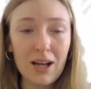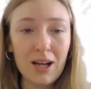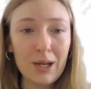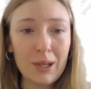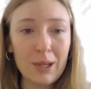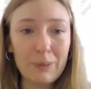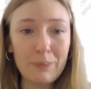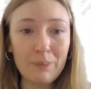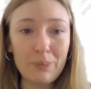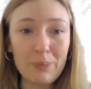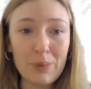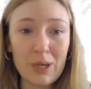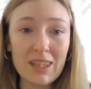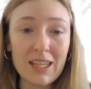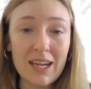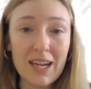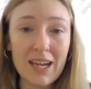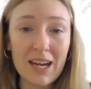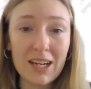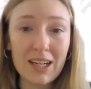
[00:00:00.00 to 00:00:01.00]
But
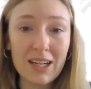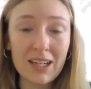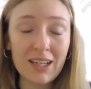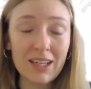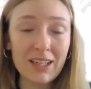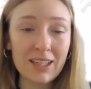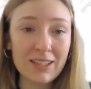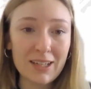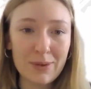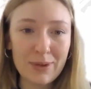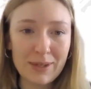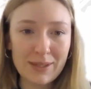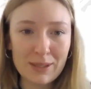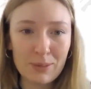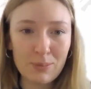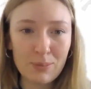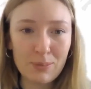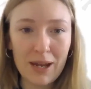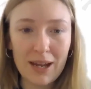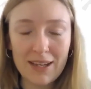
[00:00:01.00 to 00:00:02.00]
they are indirect
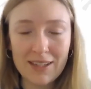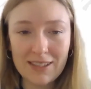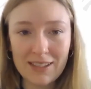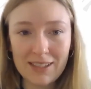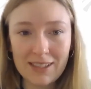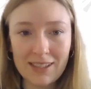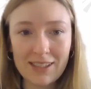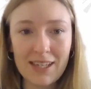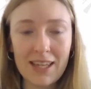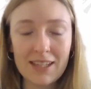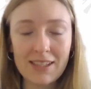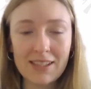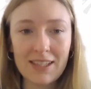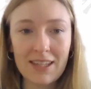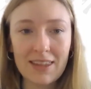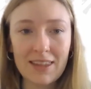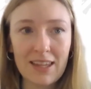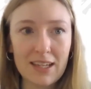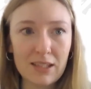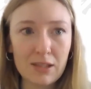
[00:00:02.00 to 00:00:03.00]
suppliers in the sense
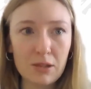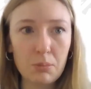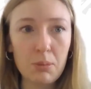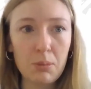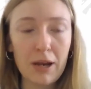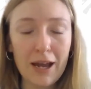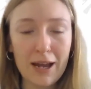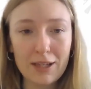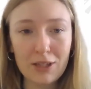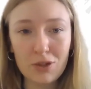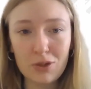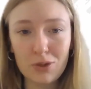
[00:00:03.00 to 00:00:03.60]
that they supply